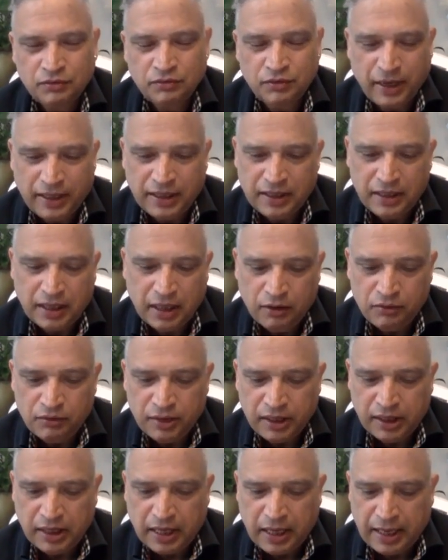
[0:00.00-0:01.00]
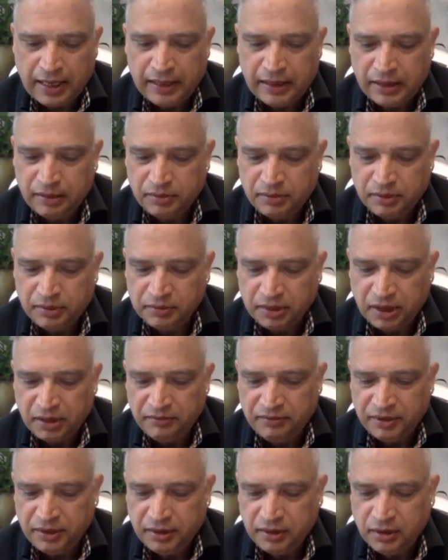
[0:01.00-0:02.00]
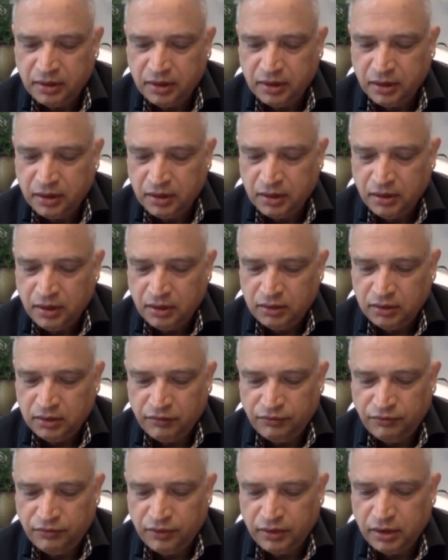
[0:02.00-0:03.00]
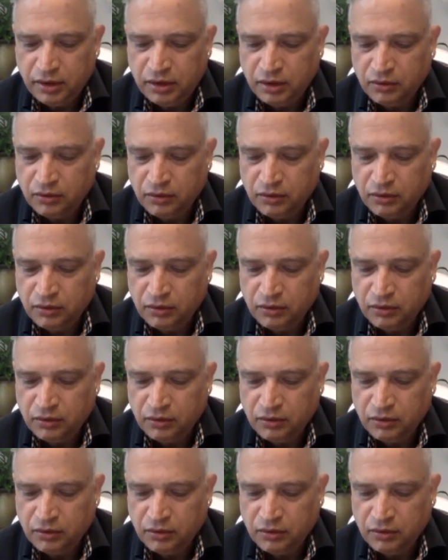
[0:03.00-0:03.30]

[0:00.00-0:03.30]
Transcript: right now we are hiring from even the foreigner